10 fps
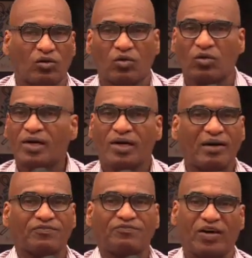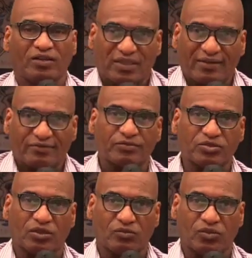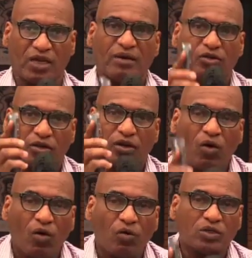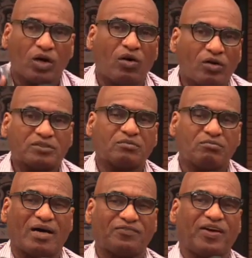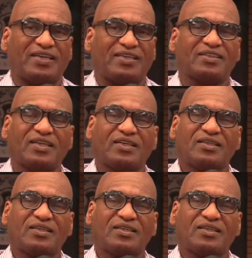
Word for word: Oh, I felt that from someone. I'm going to hold on to my faith.